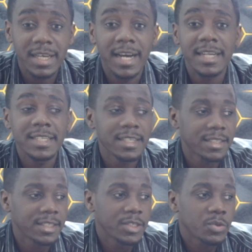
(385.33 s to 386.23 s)
and
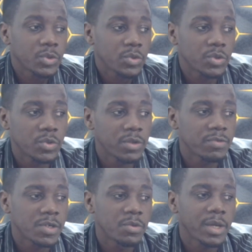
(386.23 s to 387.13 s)
it was controlled
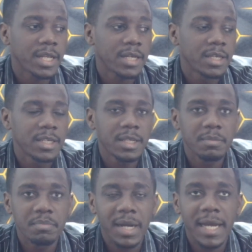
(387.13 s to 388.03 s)
very well
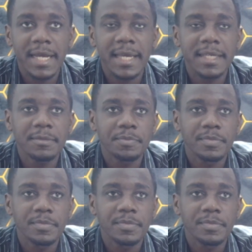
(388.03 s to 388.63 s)
by